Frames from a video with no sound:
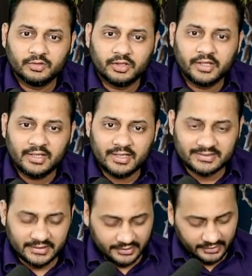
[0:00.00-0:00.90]
Can I
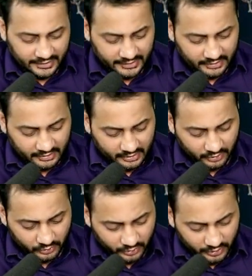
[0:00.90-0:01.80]
say 8
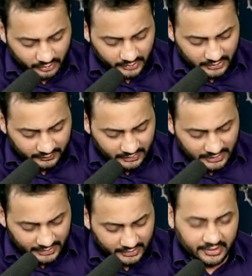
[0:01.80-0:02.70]
crore, 11
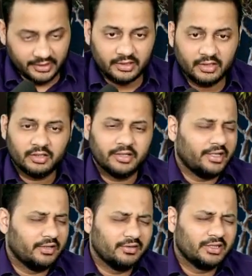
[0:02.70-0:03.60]
lakh,
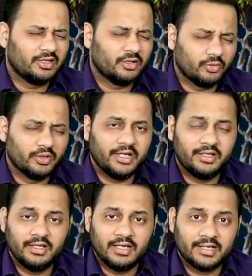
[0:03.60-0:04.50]
11 crore
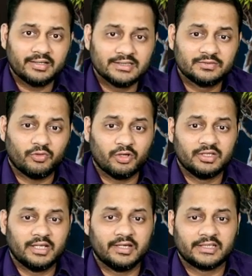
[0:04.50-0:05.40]
80 lakh is what
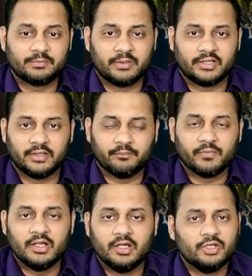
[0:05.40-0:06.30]
they are expecting.
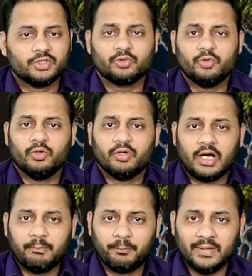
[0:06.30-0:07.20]
So
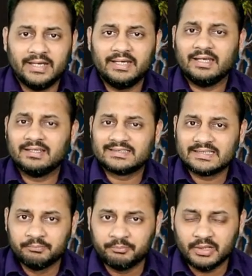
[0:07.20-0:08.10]
a plain and a
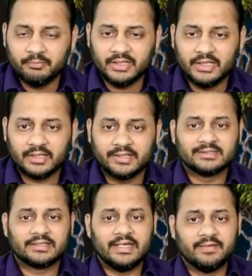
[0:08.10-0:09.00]
simple meaning
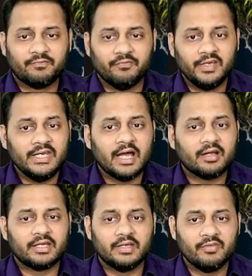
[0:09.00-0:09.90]
is, if we are
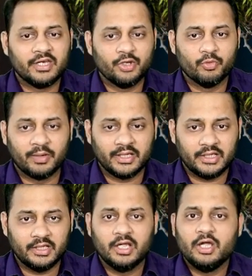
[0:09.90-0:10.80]
giving you
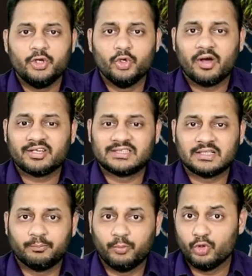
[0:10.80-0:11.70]
money, you are
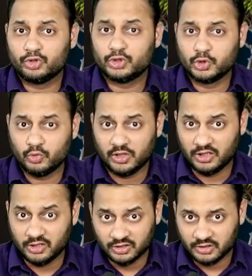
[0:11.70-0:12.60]
supposed to
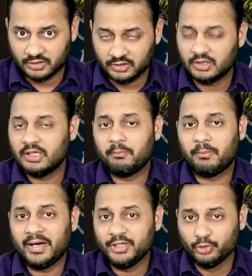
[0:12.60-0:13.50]
earn.
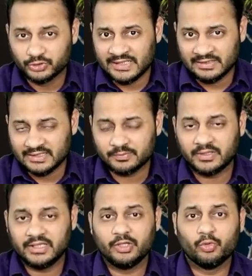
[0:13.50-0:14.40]
By using this
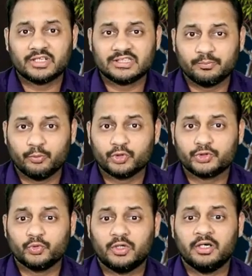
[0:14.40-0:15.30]
money, you are supposed
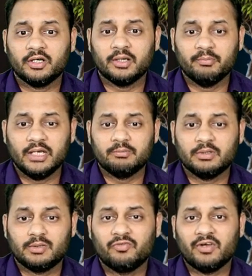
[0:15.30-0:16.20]
to earn a
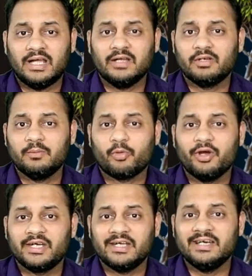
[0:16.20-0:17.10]
minimum of
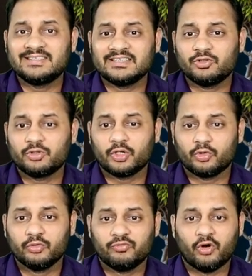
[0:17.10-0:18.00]
11.80
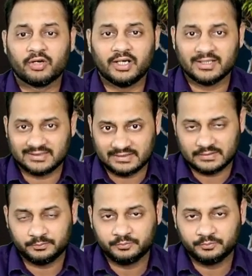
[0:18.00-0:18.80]
crore for us.